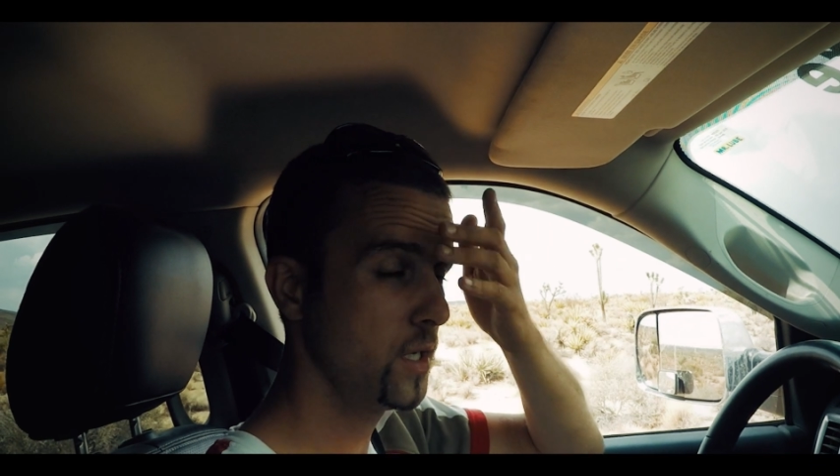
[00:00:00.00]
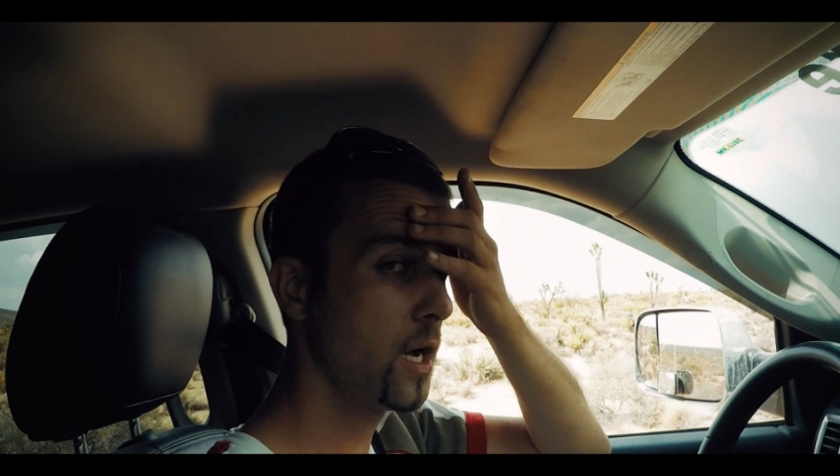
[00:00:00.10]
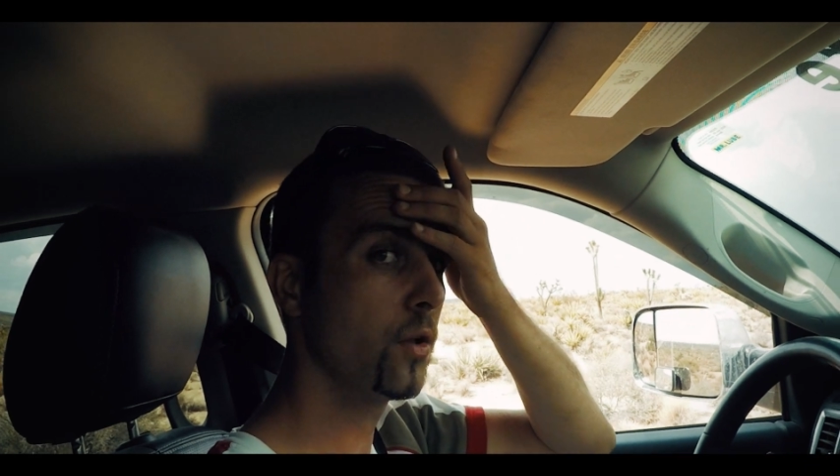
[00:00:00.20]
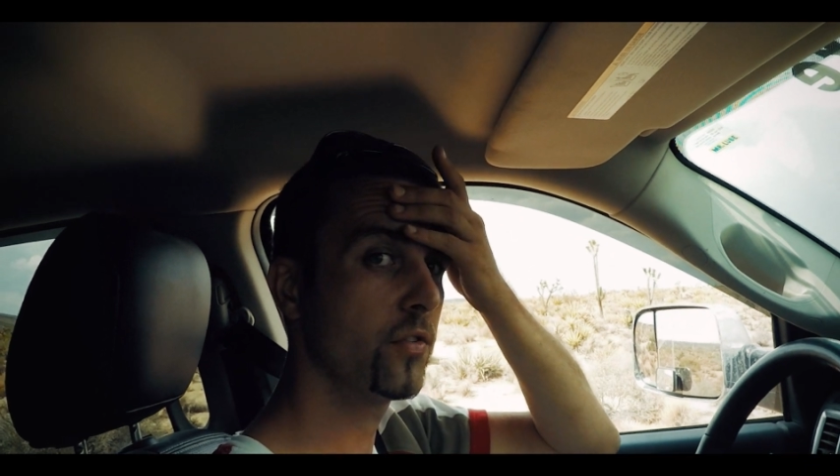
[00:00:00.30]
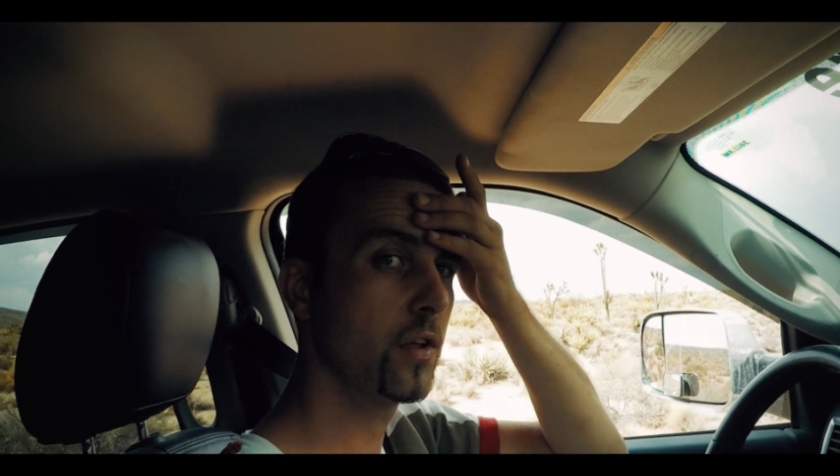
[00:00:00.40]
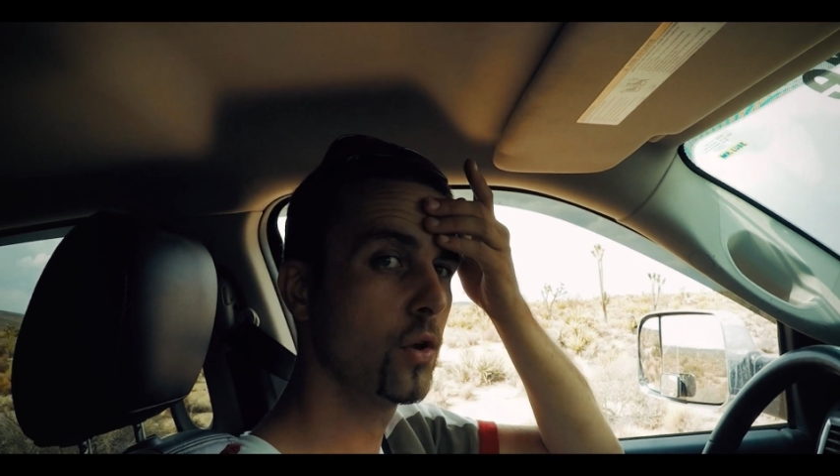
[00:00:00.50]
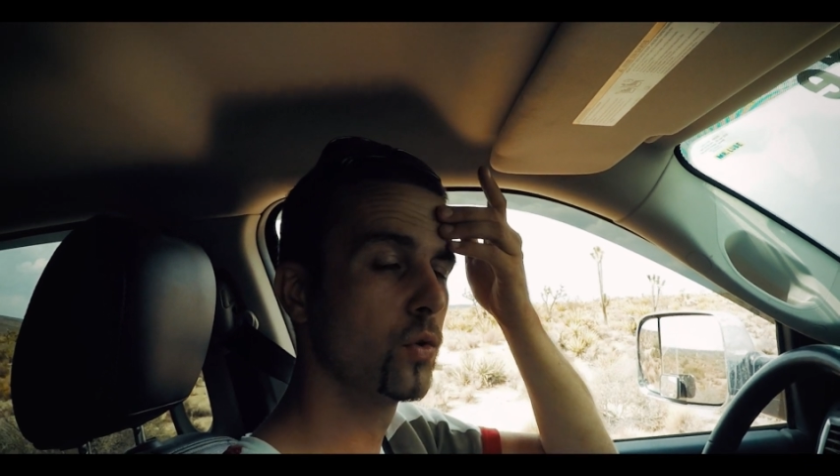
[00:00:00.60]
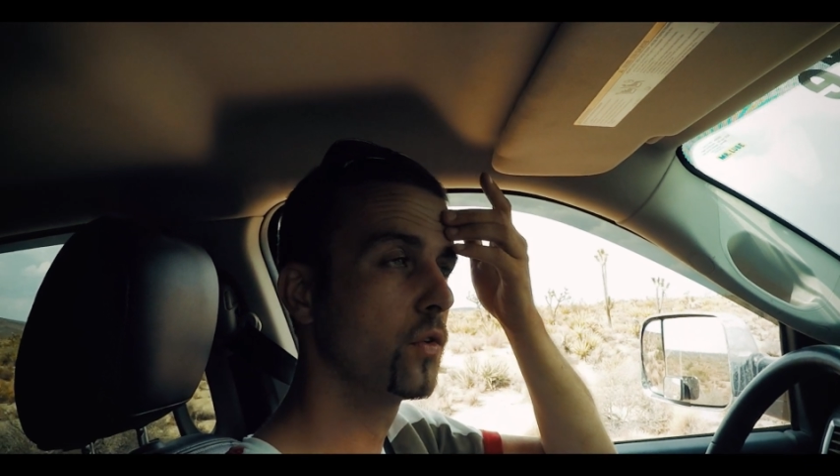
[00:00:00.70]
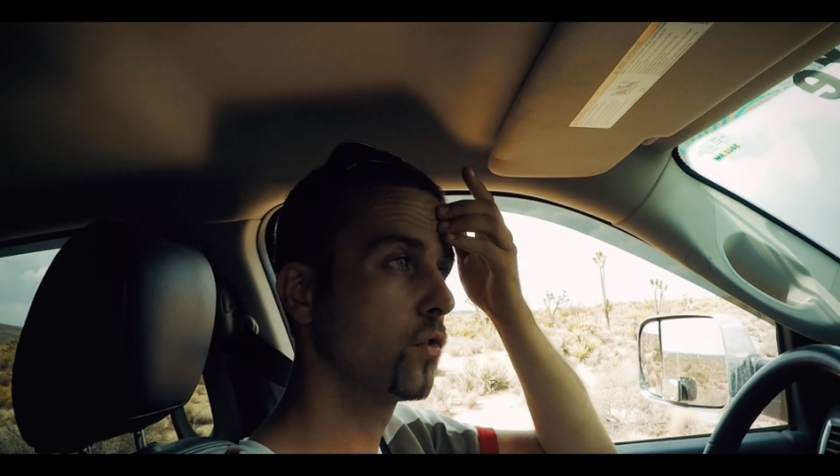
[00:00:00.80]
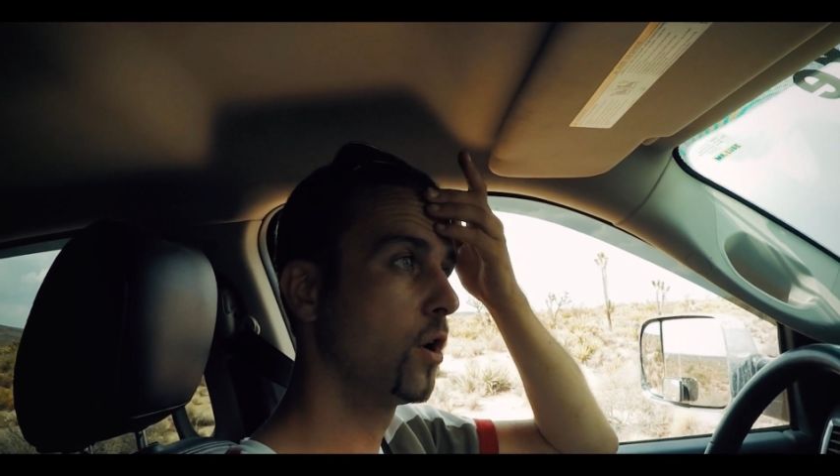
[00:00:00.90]
I'll stay on
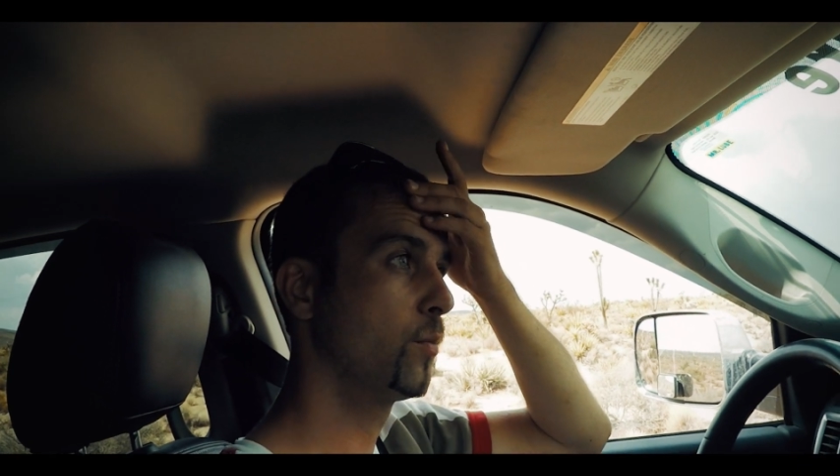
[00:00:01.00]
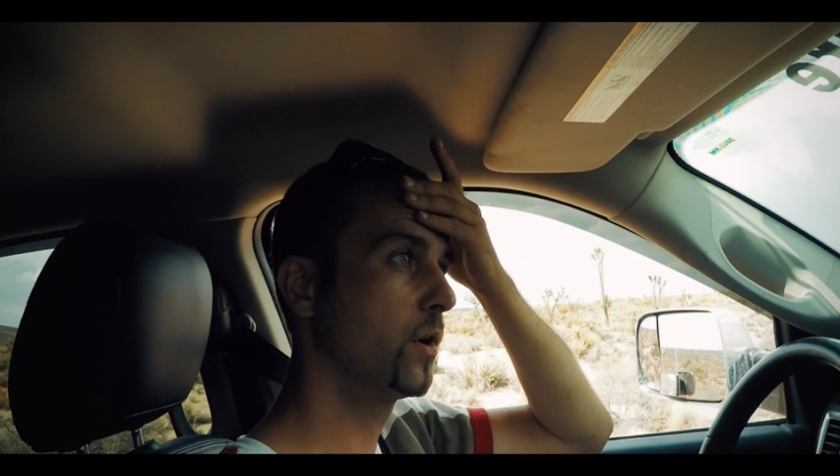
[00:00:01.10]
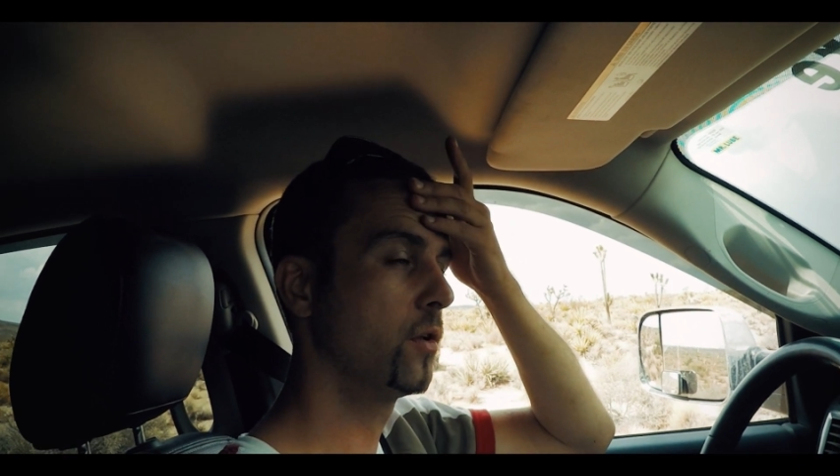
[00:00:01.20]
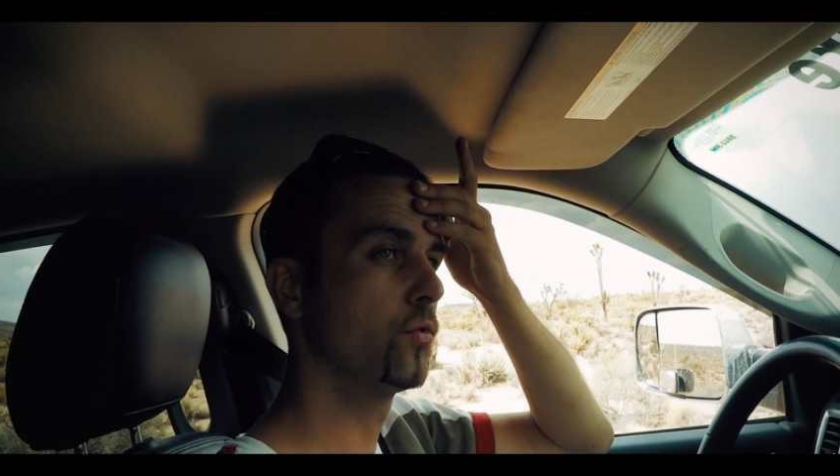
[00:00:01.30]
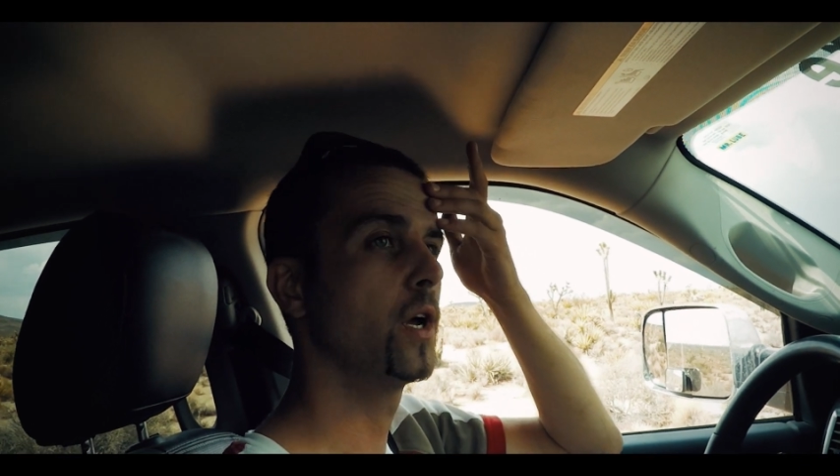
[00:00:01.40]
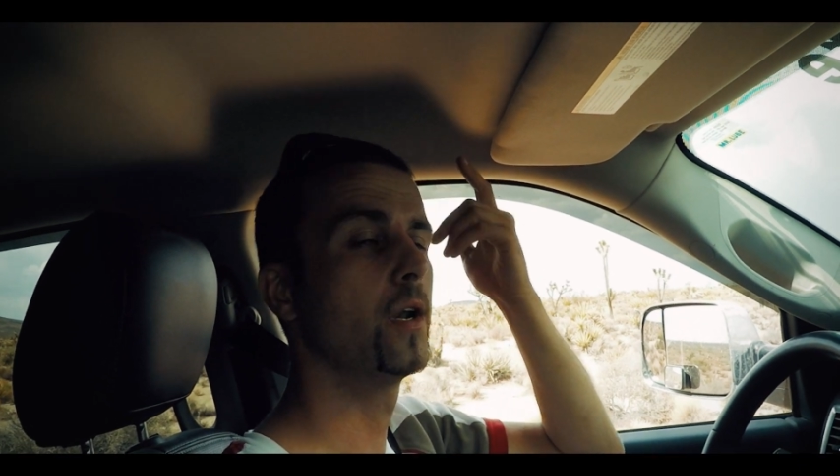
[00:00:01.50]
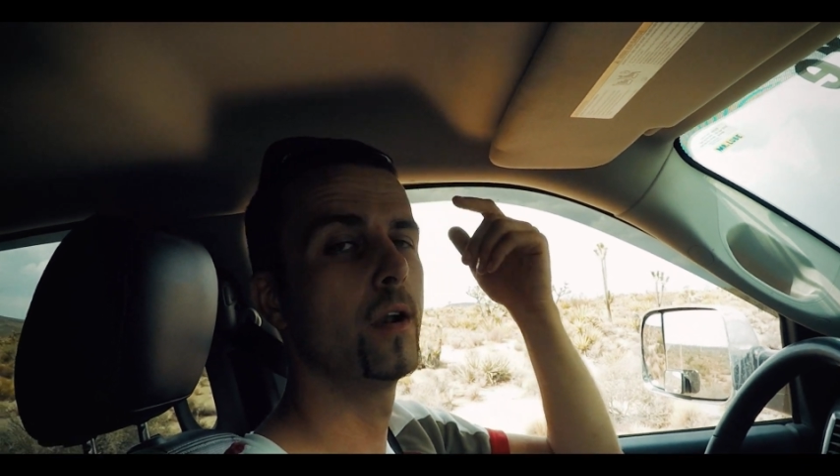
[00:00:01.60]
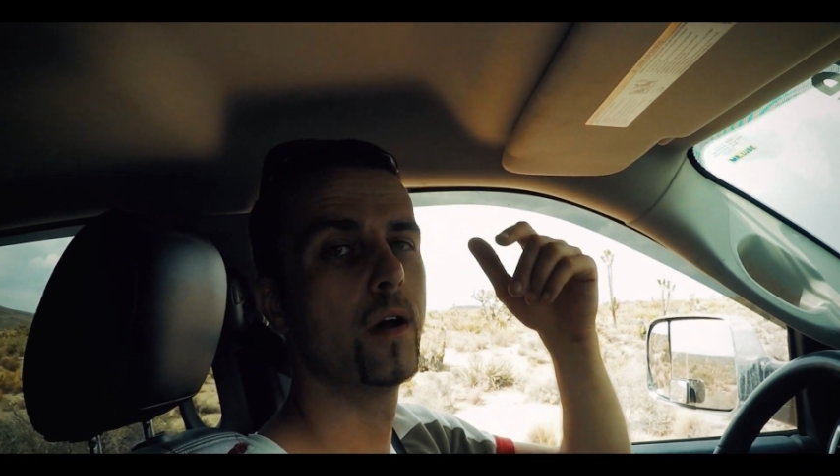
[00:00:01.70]
the top. I'll ride it